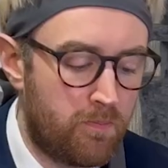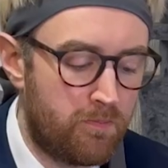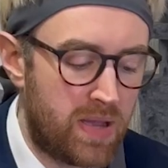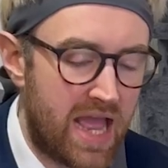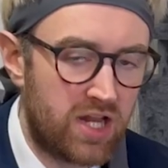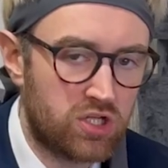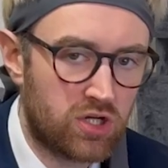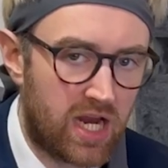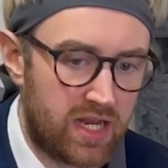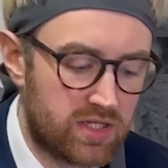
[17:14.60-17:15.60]

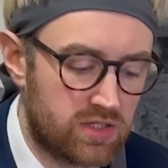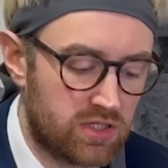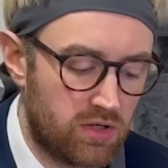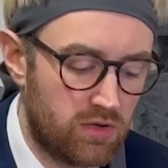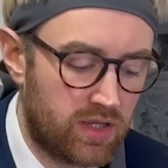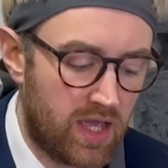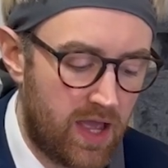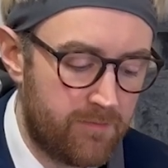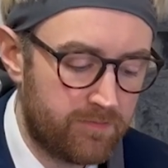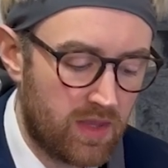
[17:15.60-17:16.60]
penetrate,
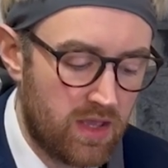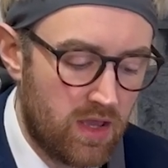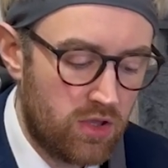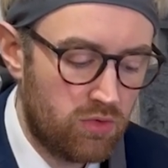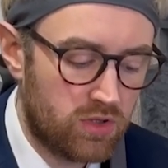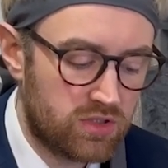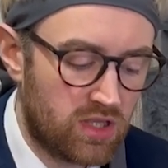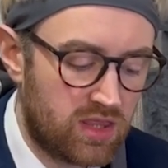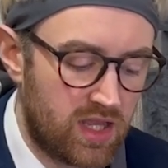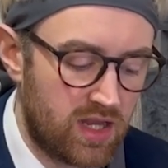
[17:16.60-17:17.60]
okay? You want to
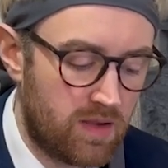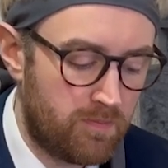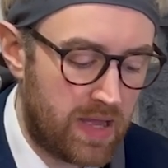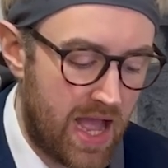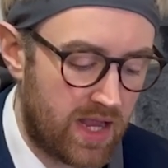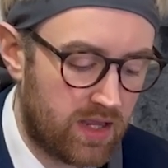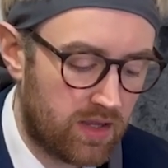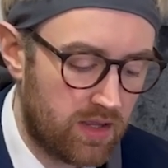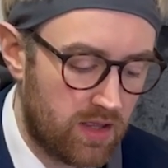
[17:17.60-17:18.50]
think back